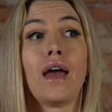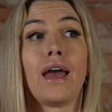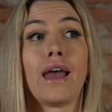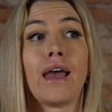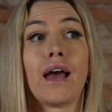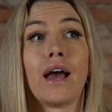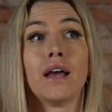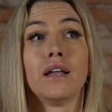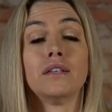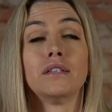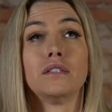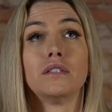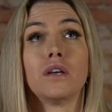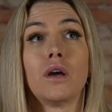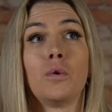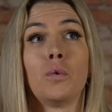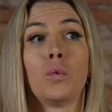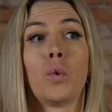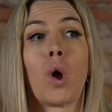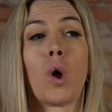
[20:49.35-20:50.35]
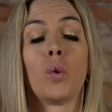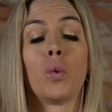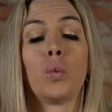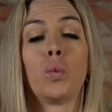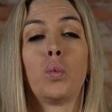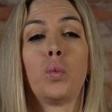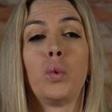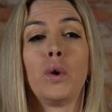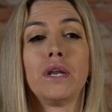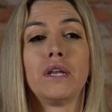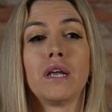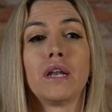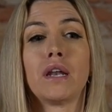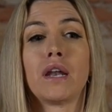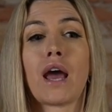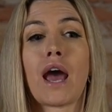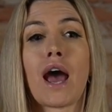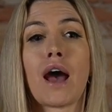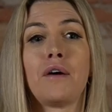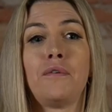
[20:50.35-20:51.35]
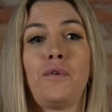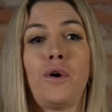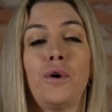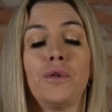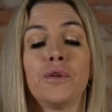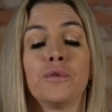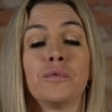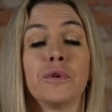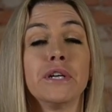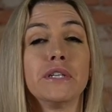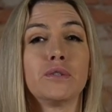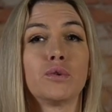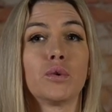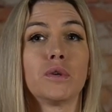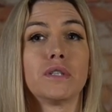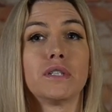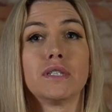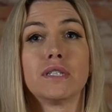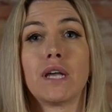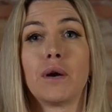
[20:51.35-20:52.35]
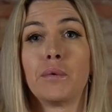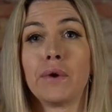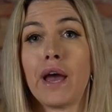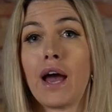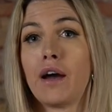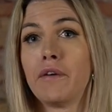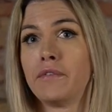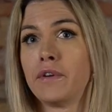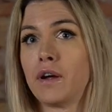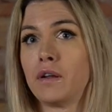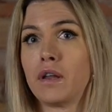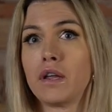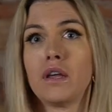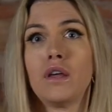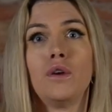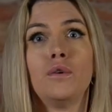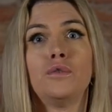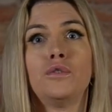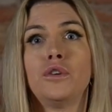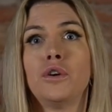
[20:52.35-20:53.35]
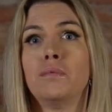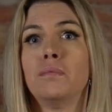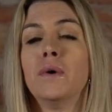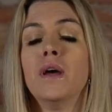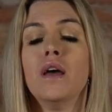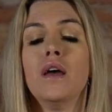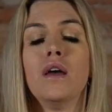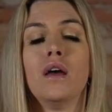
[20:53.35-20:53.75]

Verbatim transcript: And we didn't have all the resources that we have now, like YouTube.